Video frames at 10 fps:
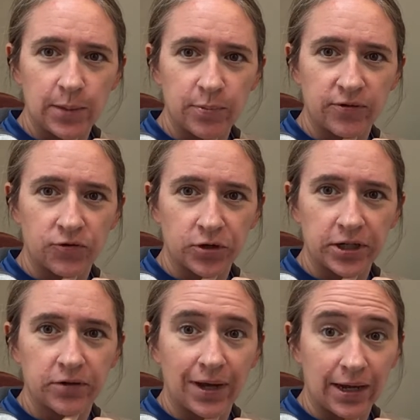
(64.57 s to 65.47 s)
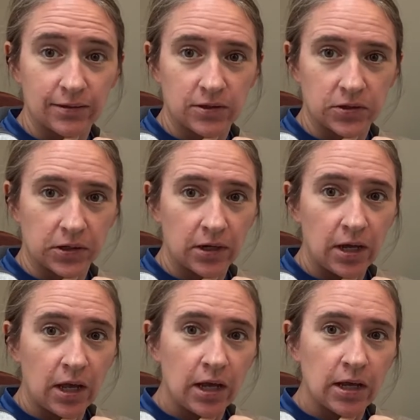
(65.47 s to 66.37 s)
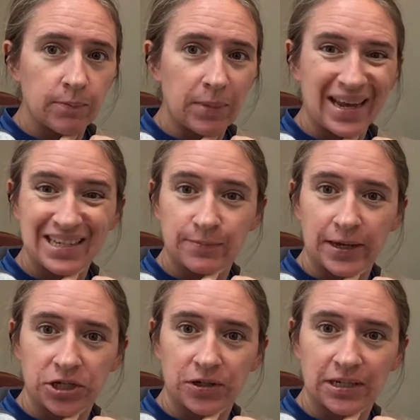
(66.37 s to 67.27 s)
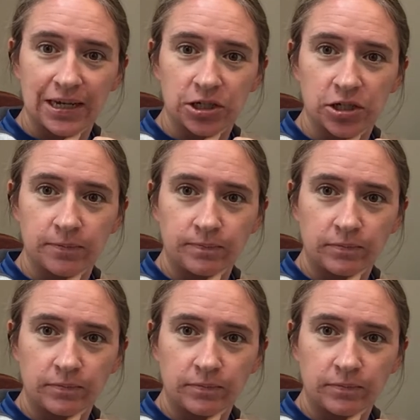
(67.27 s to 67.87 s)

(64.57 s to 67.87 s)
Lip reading: before you answer. Pay special attention